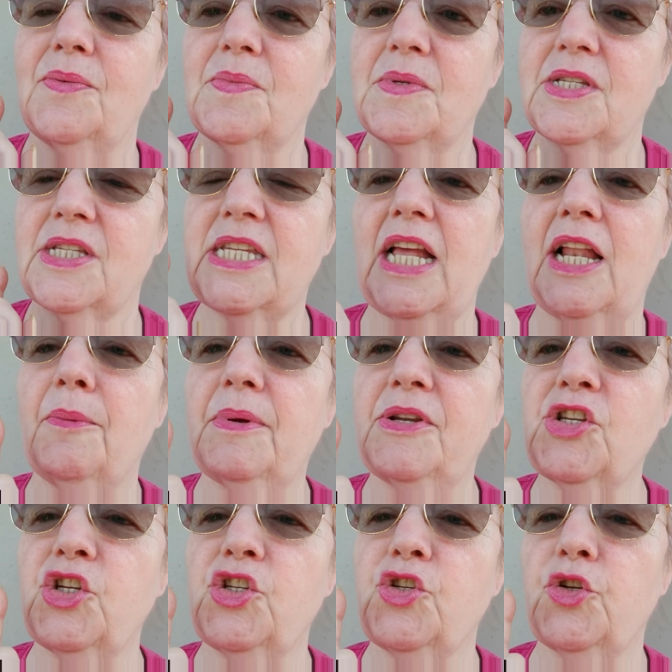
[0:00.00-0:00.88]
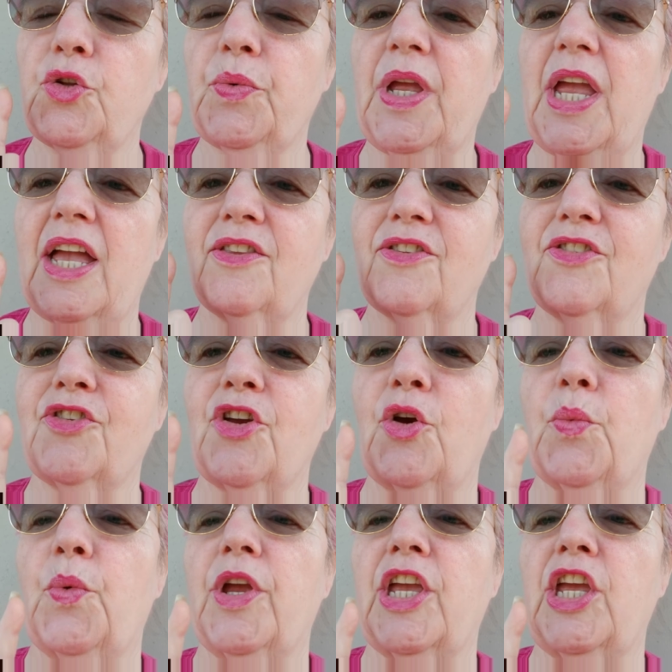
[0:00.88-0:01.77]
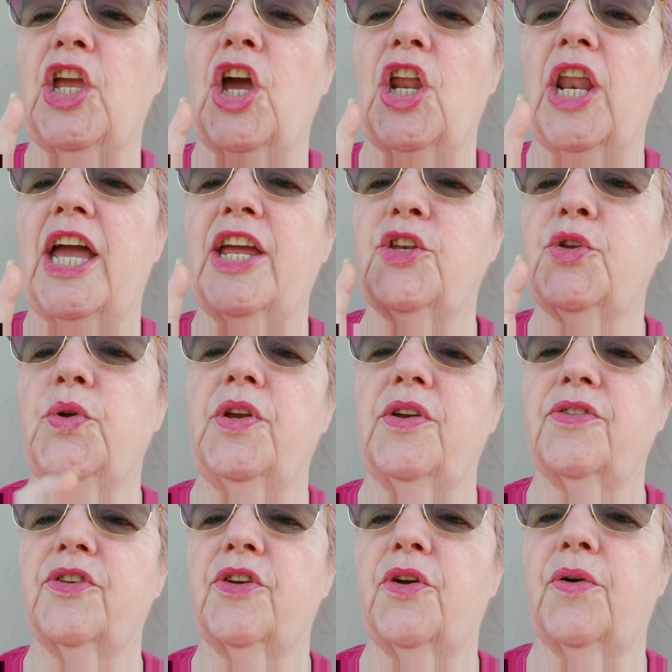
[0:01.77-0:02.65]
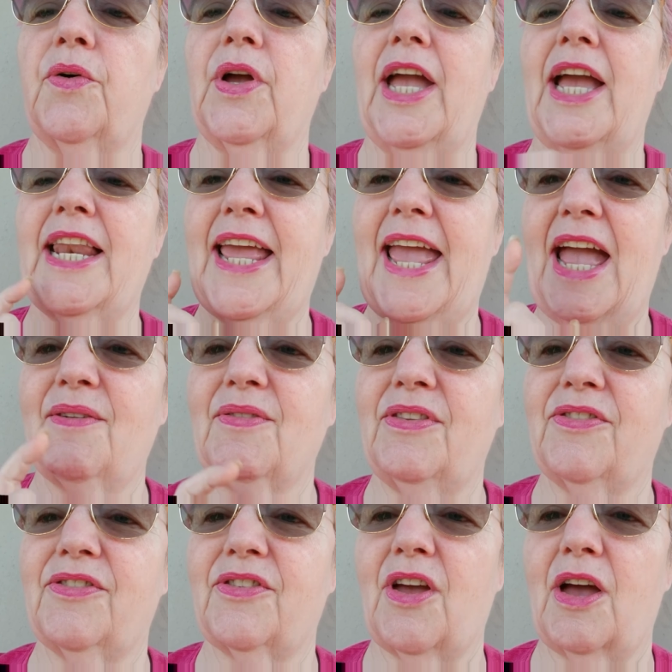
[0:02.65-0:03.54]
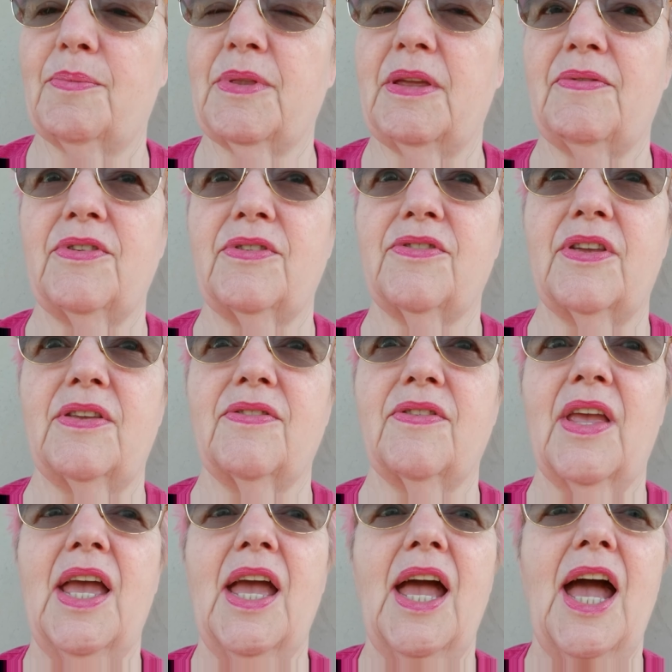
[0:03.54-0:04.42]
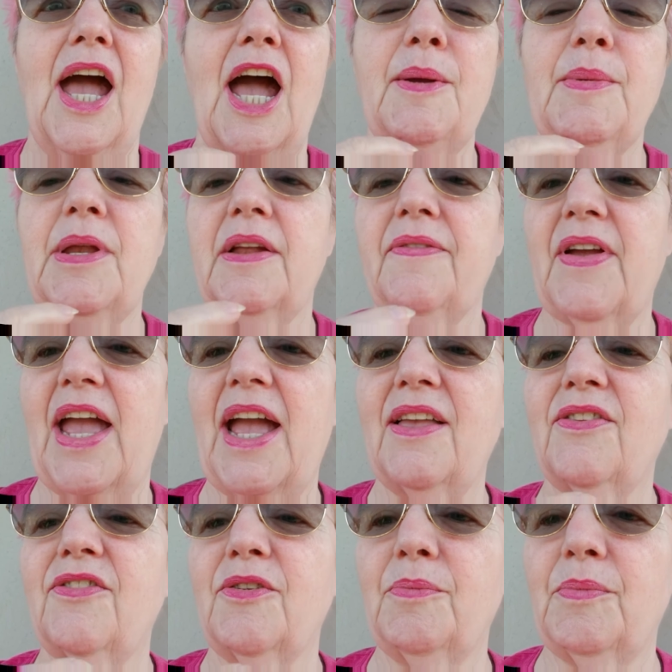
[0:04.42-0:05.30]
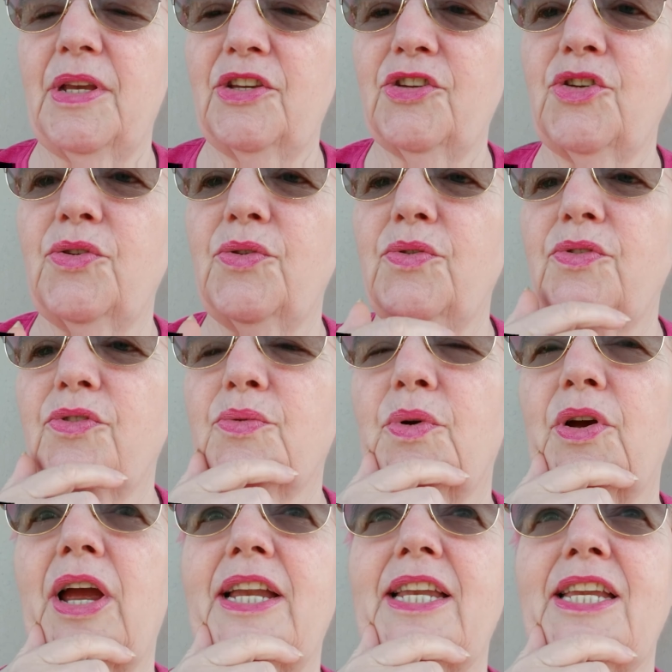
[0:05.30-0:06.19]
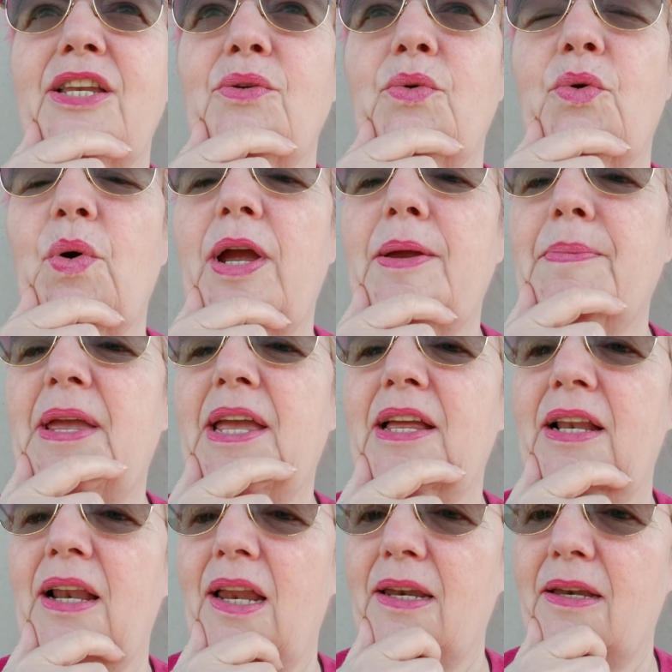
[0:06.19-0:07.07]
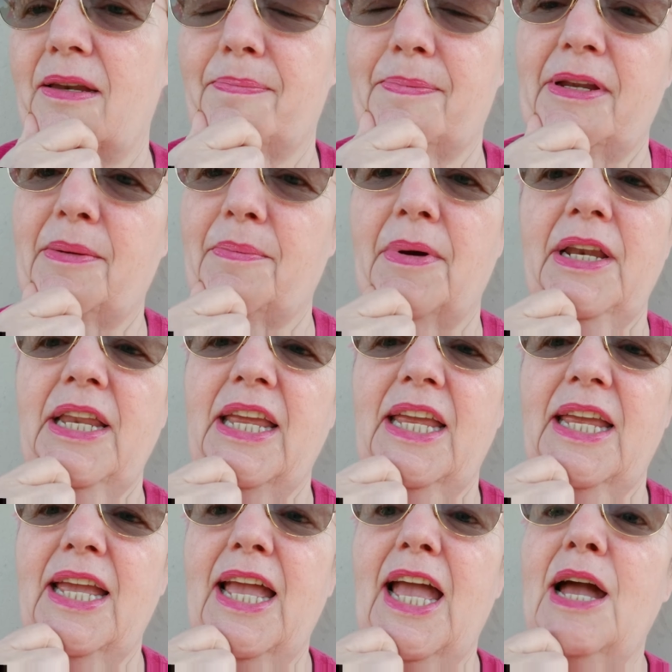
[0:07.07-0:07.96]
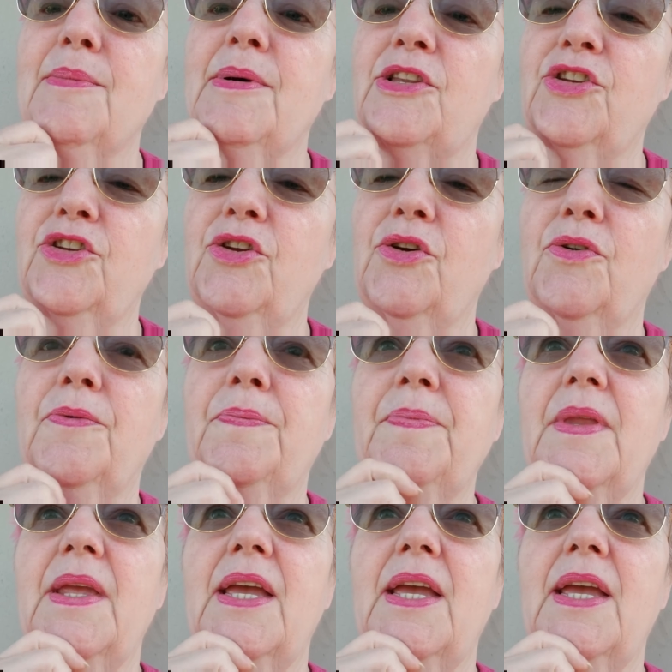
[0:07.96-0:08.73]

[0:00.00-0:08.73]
sell a bunch of jewelry, and start working online 2 years ago, and I haven't stopped ever since. I mean, I've had some issues where I didn't quite make a bit of money, but you know,